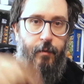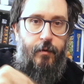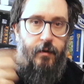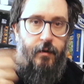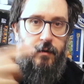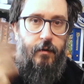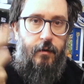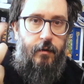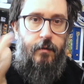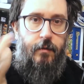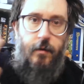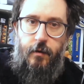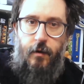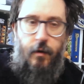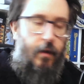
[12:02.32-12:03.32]
to
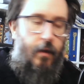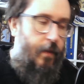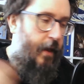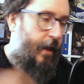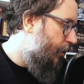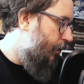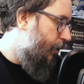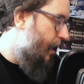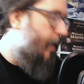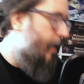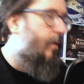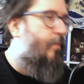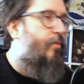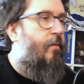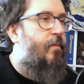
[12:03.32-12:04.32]
do the thing. And
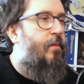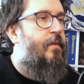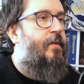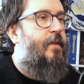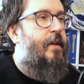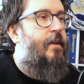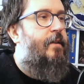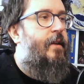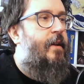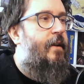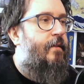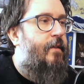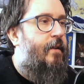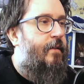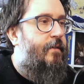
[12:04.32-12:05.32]
the problem with D&D is
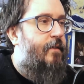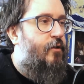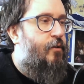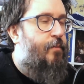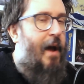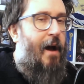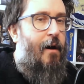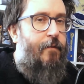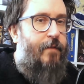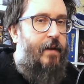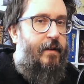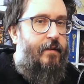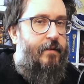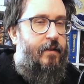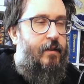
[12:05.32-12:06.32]
that it's such a power
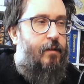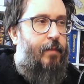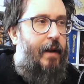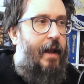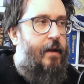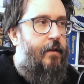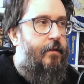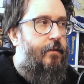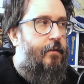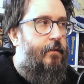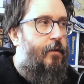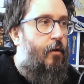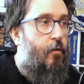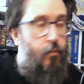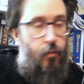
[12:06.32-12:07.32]
fantasy that players
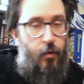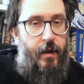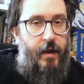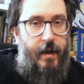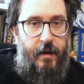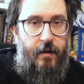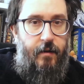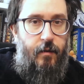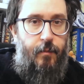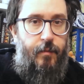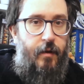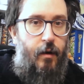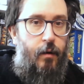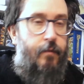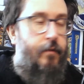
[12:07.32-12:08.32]
don't want to hinder
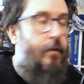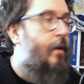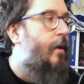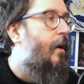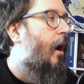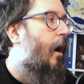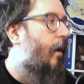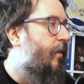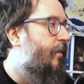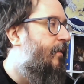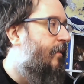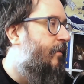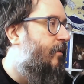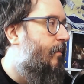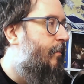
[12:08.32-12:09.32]
themselves. Other
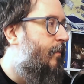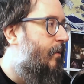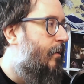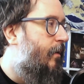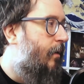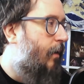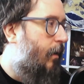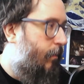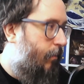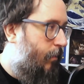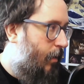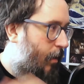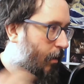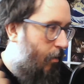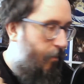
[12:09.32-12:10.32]
systems
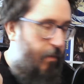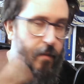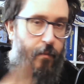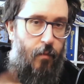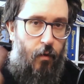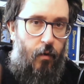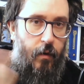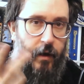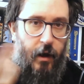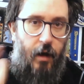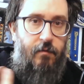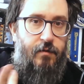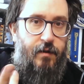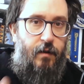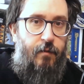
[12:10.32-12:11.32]
are a bit more
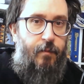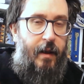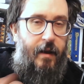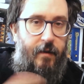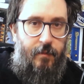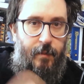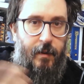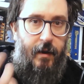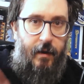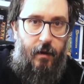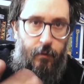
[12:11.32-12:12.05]
encouraging of players to be like,